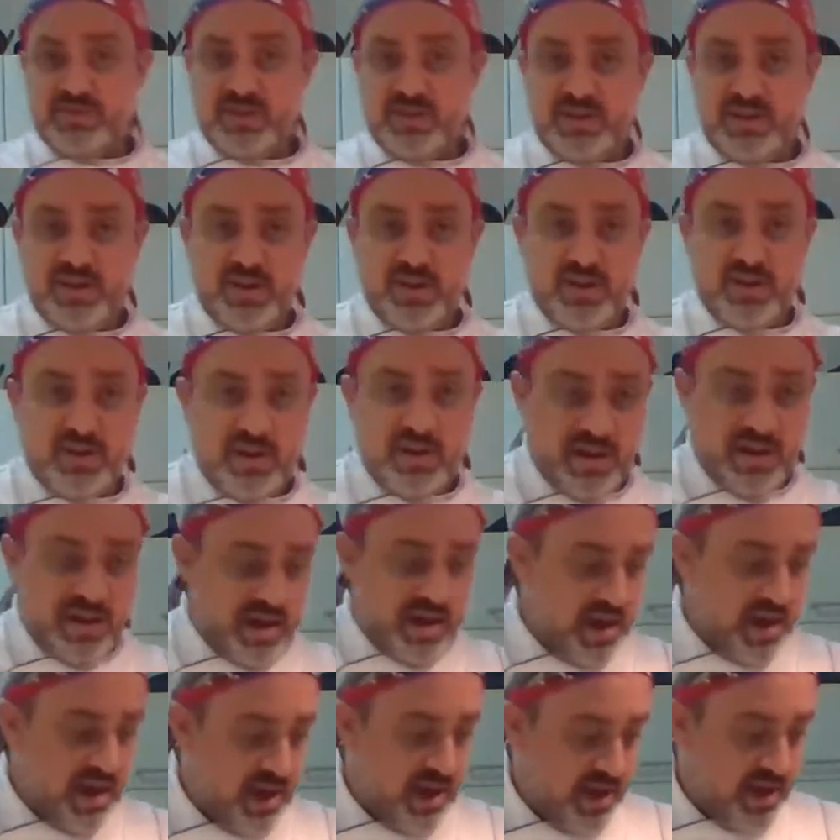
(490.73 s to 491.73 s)
here
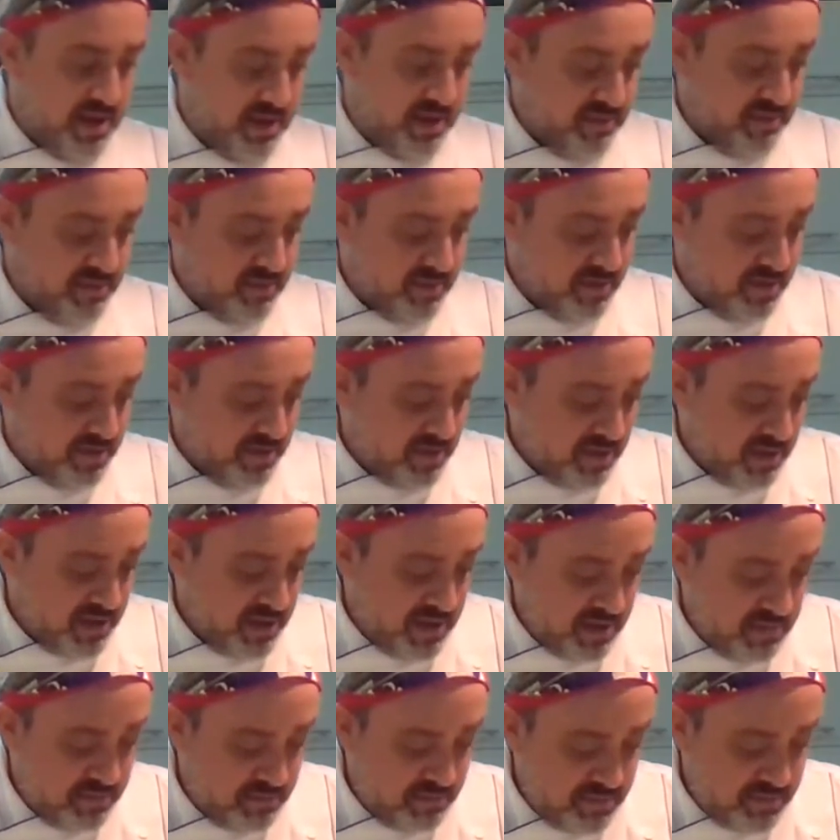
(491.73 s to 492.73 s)
a
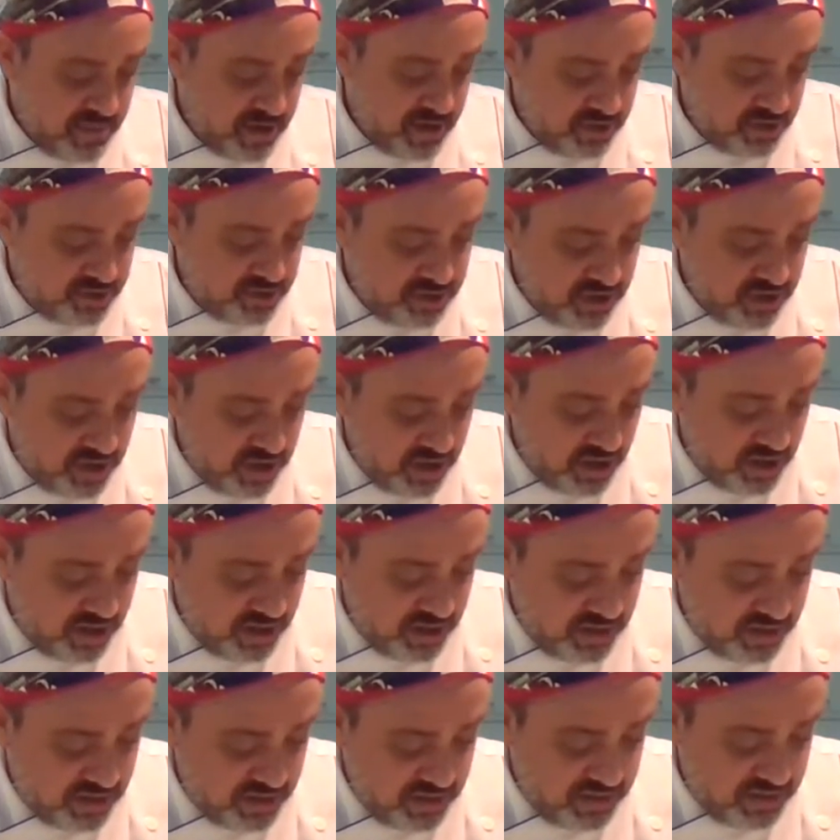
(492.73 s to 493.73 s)
mirror,
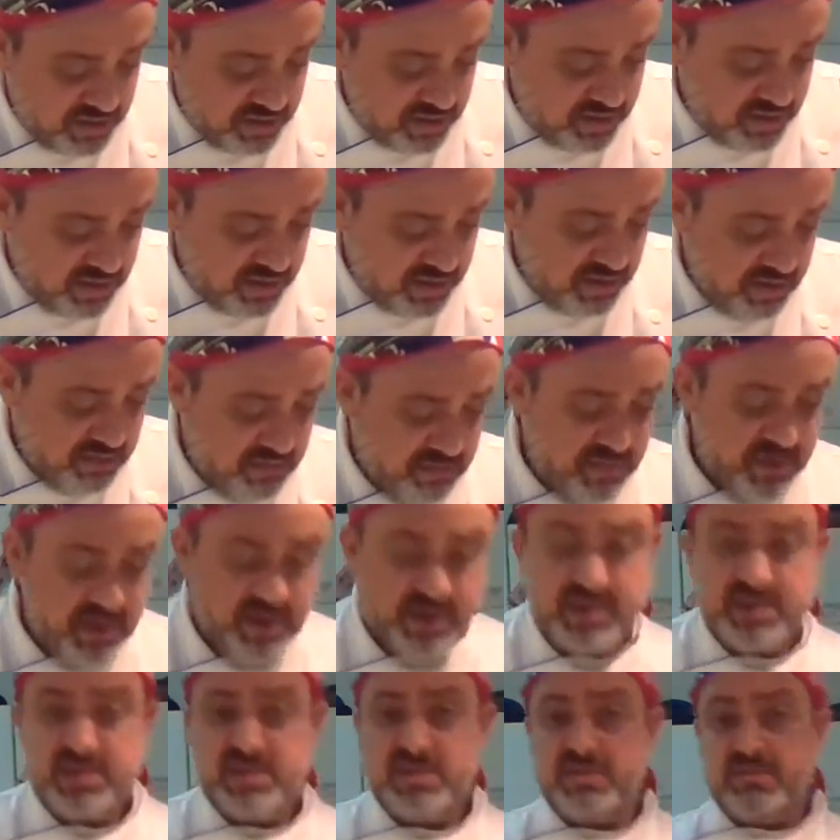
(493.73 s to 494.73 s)
but
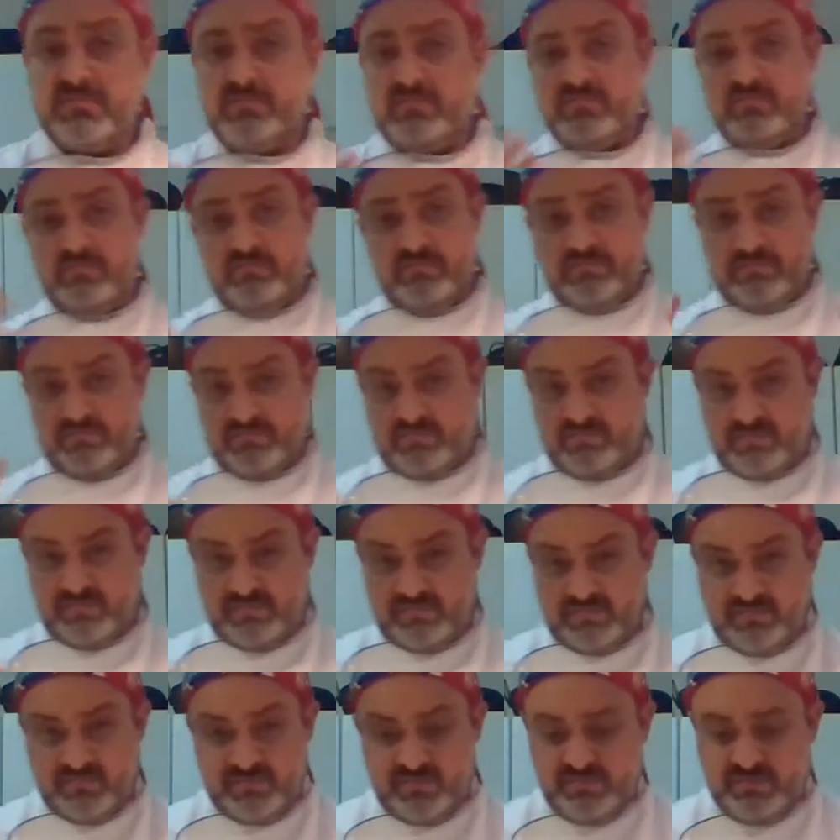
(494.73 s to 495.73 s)

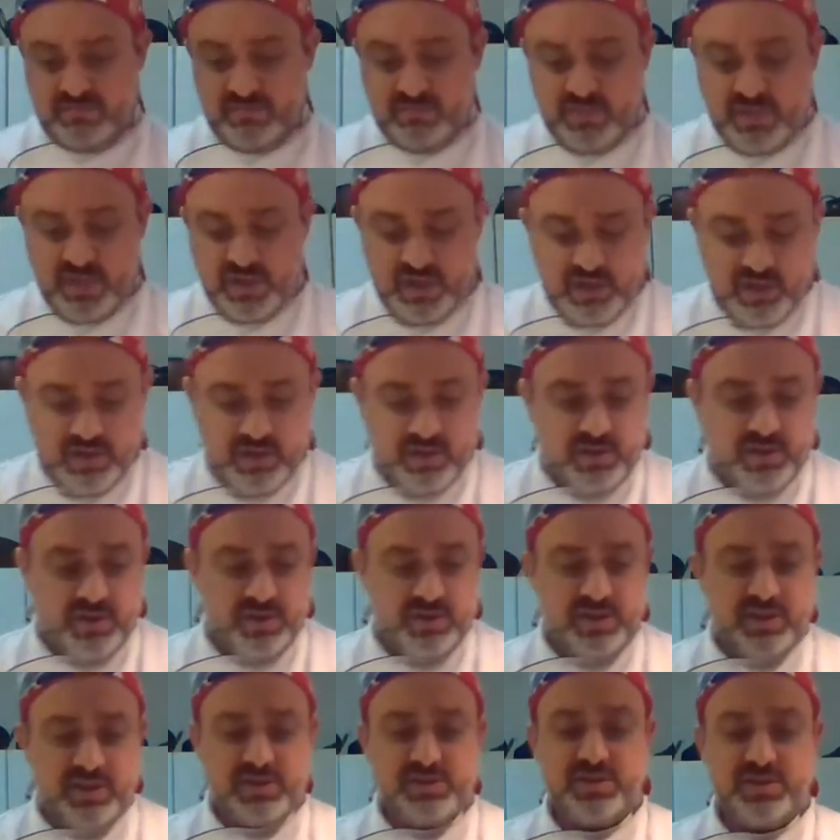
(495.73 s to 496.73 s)
to that may
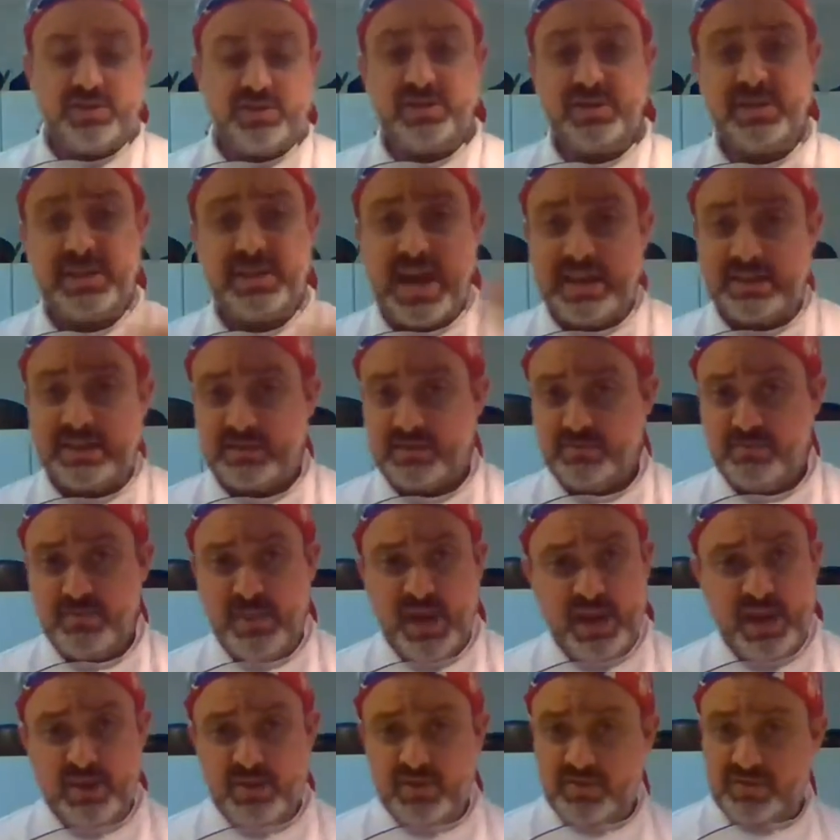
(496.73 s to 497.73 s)
use a small
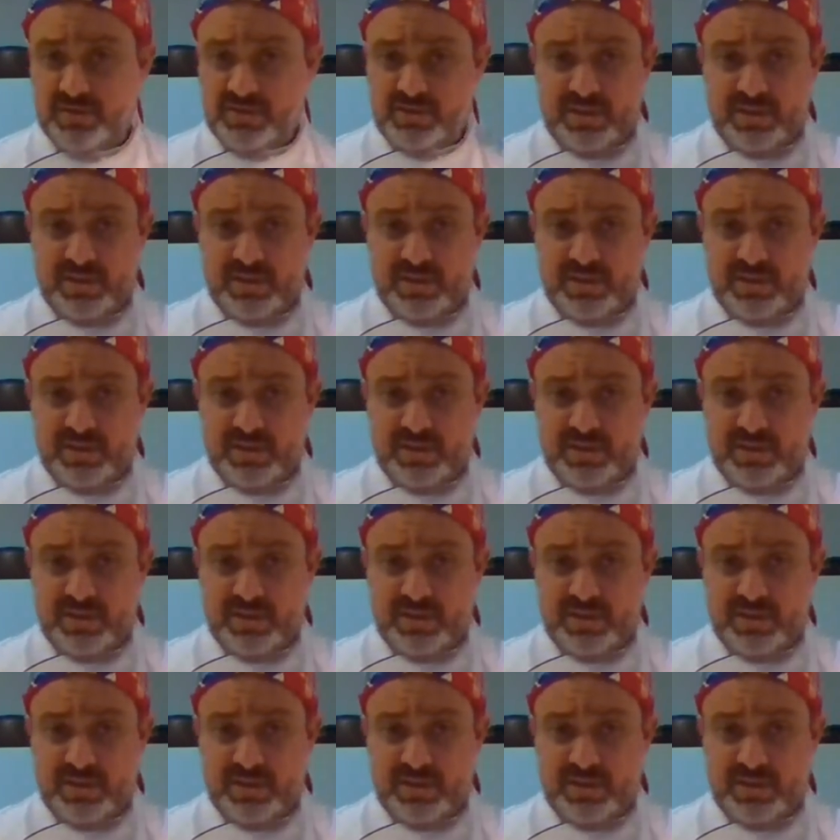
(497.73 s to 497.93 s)
cup.